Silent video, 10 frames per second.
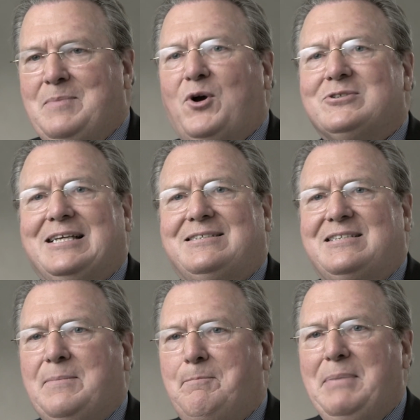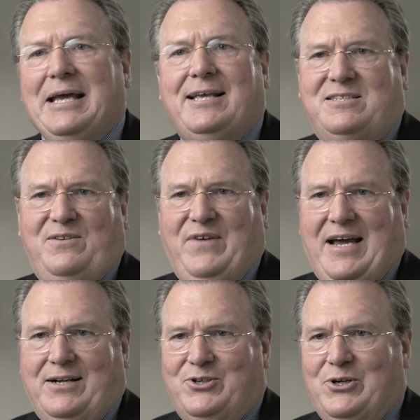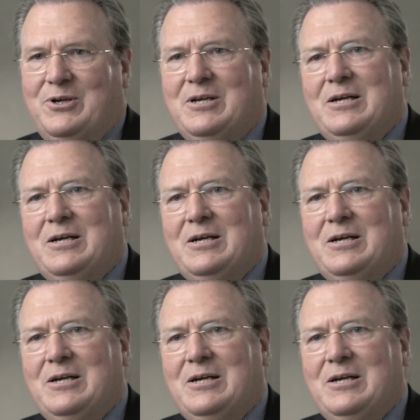because it's the biggest factor.